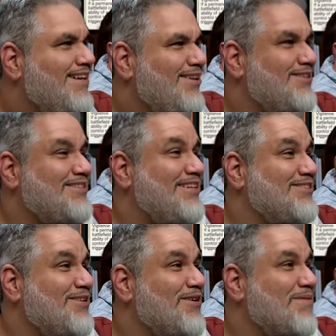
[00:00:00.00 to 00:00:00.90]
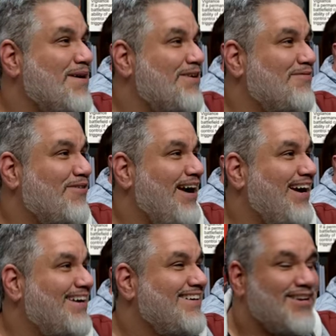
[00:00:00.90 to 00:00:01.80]
Yeah. There's no Commander
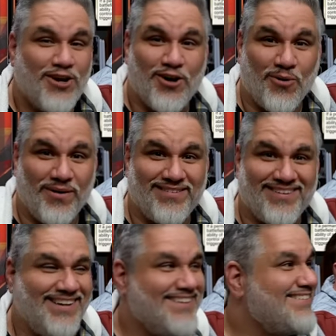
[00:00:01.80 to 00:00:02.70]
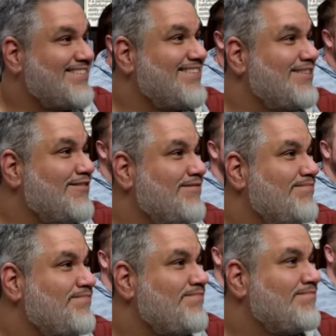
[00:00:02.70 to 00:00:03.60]
Frank. Coincidence.
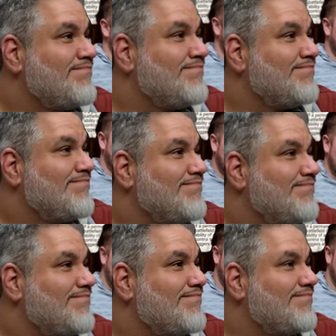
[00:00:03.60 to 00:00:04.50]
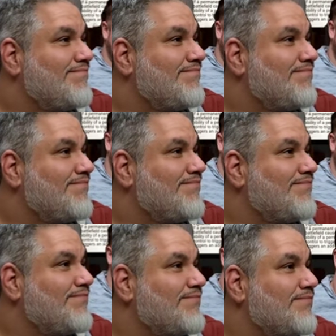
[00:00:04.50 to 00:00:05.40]
I should really go to the
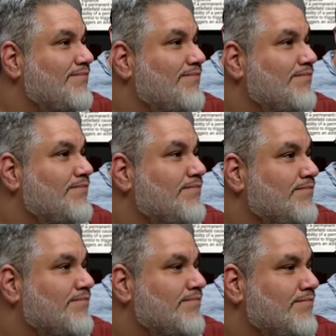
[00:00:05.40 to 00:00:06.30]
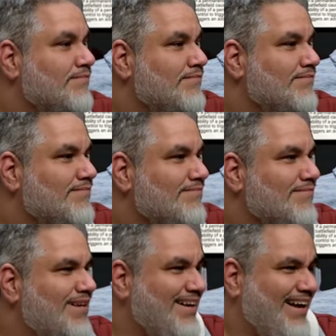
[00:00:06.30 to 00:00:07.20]
doctor to check on my blood pressure again.
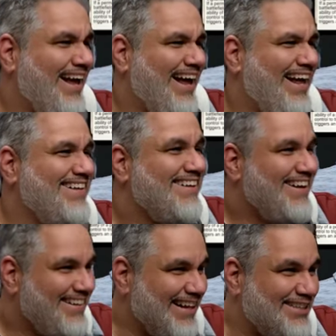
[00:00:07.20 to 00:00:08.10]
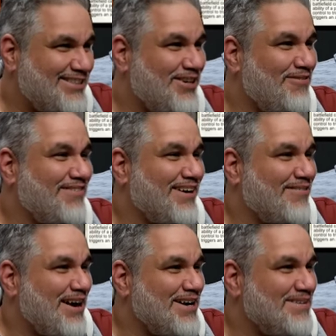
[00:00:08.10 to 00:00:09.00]
That's so fucking
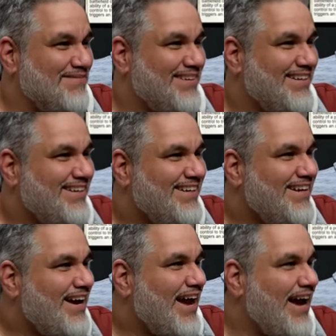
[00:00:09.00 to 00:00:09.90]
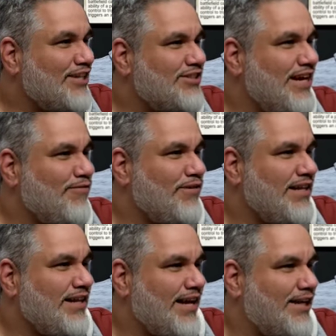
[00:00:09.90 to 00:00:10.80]
random. Actually, I really
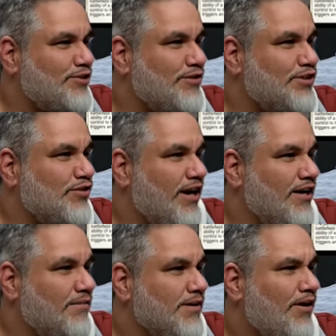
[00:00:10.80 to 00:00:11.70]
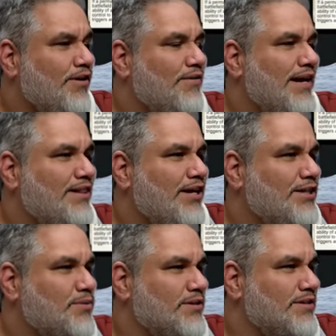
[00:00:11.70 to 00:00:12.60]
like Ketria Triumph. Oh, no, I thought
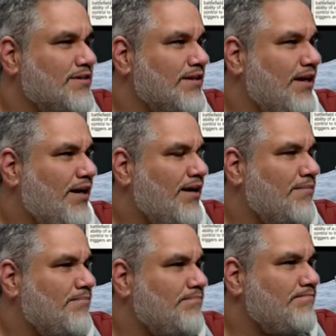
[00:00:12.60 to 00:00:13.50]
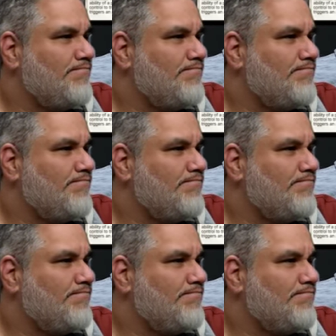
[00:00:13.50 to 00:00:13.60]
this was... Um,